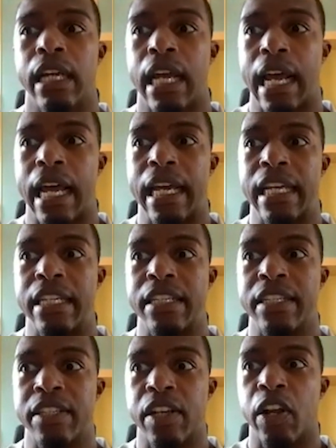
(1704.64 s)

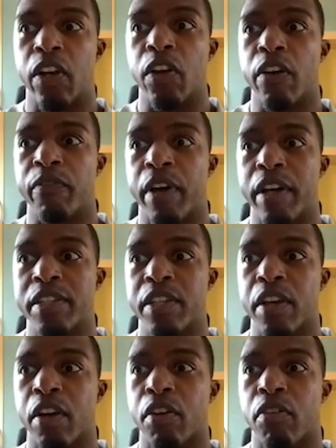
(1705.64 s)
And a lot of us
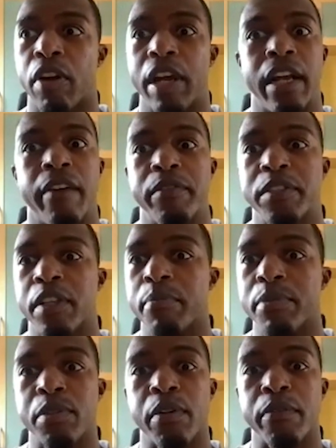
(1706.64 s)
are crying out for
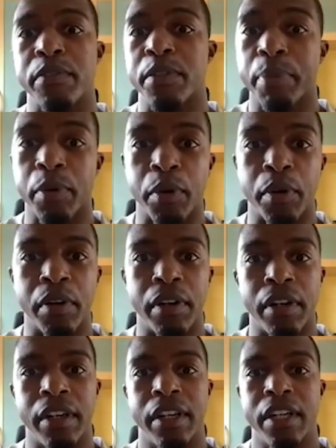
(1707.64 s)
some sort of support
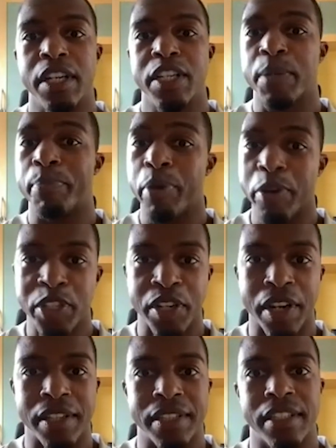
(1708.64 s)
to push
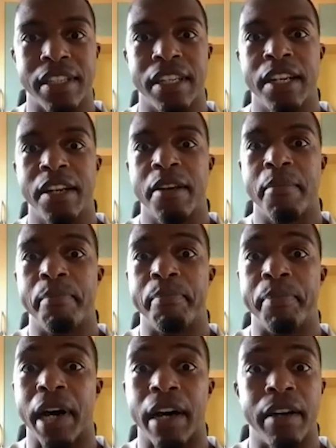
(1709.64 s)
us,
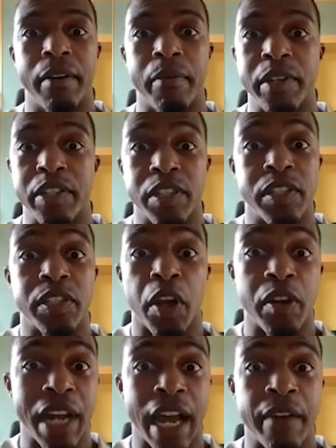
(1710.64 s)
but we just
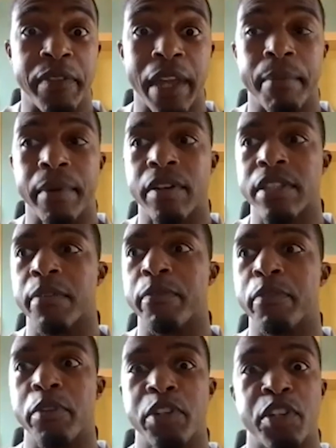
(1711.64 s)
don't have that because
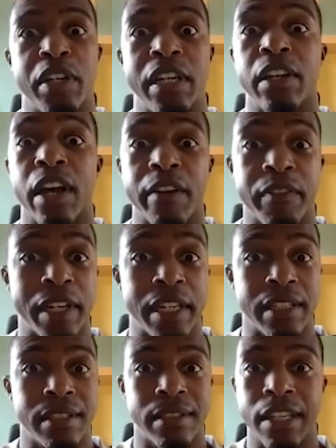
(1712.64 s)
unfortunately life
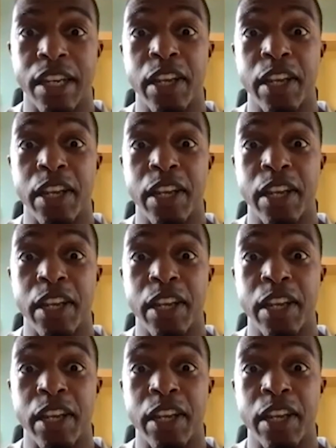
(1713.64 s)
gets